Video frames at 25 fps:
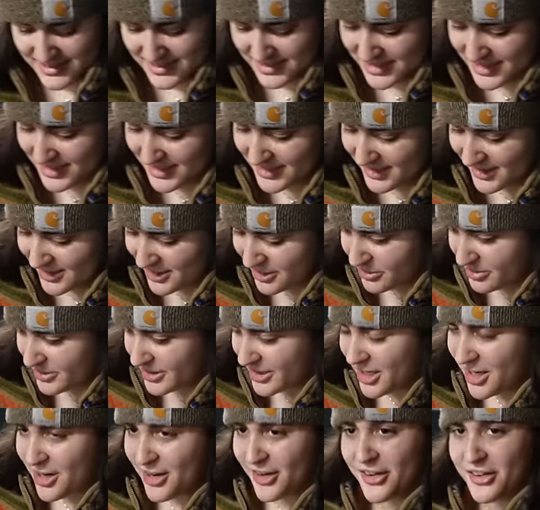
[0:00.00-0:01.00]
it's getting a little
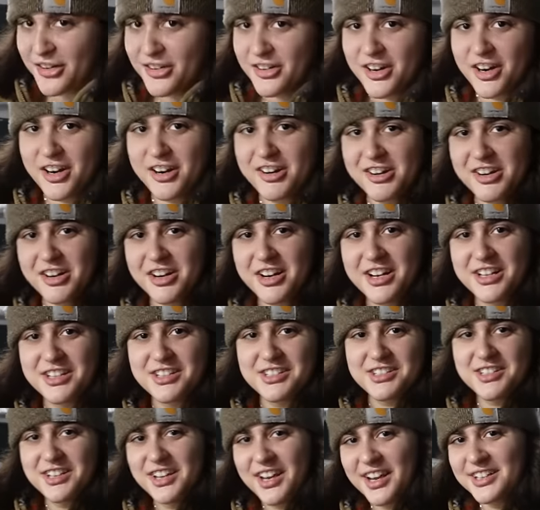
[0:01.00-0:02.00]
bit harder and harder
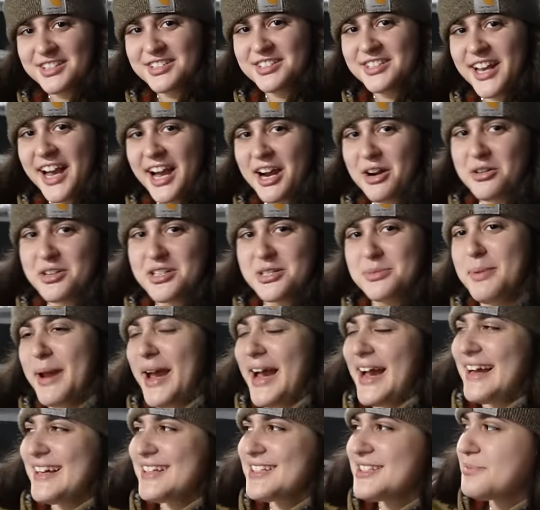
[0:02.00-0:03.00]
as the hours
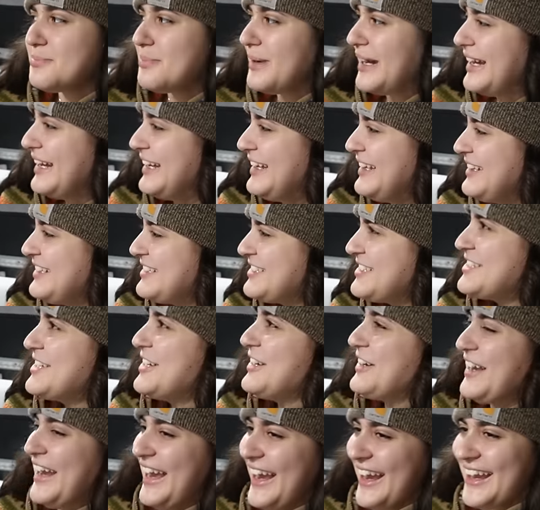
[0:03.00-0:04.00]
pass, but it's
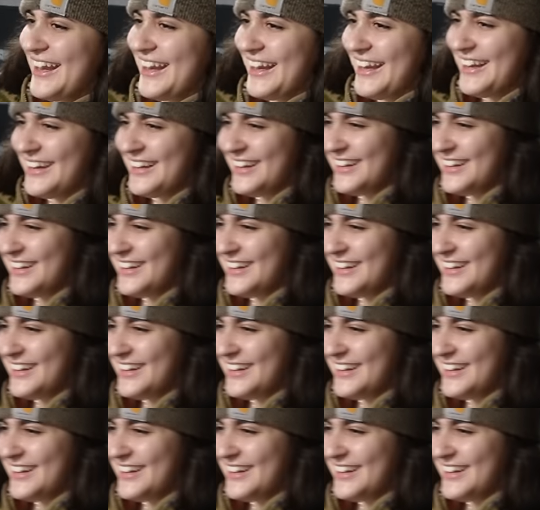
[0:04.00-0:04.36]
okay.